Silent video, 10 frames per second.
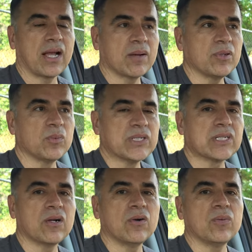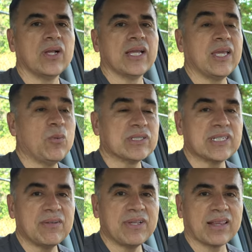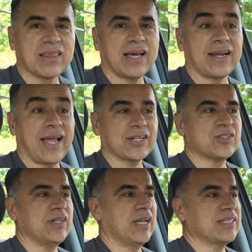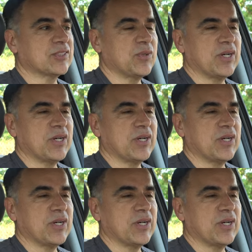A couple of weeks ago, it wasn't even a thought. Actually, I just